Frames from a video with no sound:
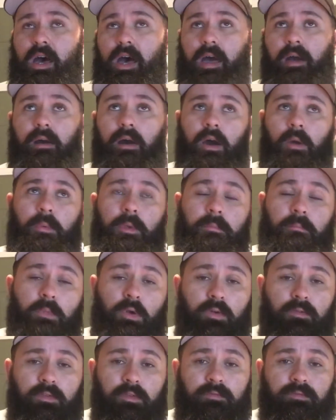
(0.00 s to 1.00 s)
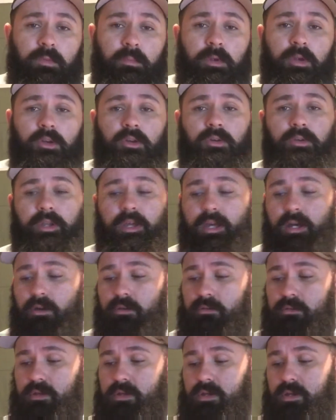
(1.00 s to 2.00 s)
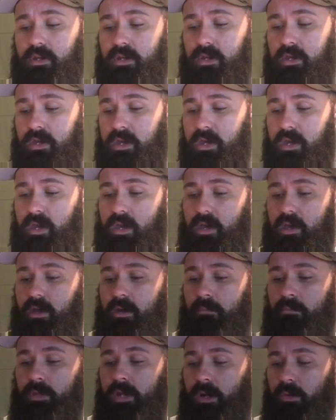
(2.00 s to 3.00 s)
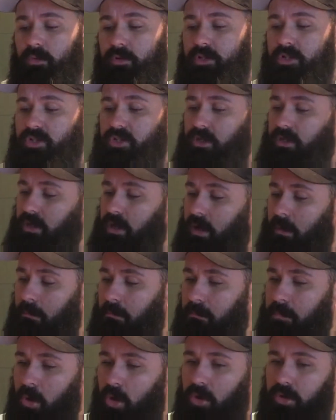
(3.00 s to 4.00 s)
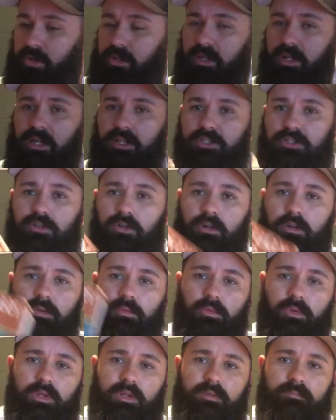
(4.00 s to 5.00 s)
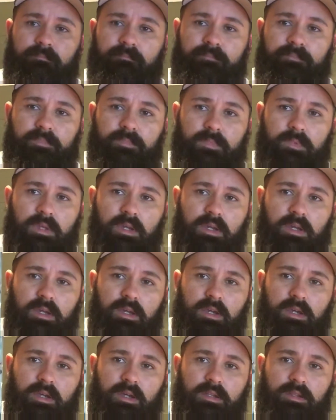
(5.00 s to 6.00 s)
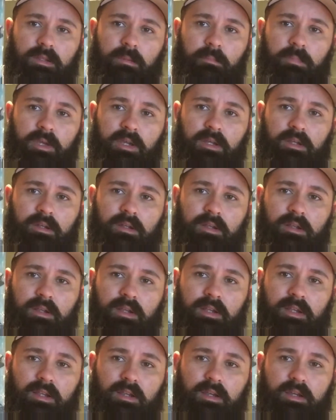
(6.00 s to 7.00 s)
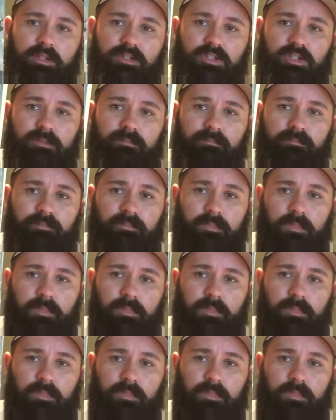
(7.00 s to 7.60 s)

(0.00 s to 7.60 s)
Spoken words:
how I'll be moving from here on out. But I wanted to show you a book that I started reading, The Ben Lilly Legend.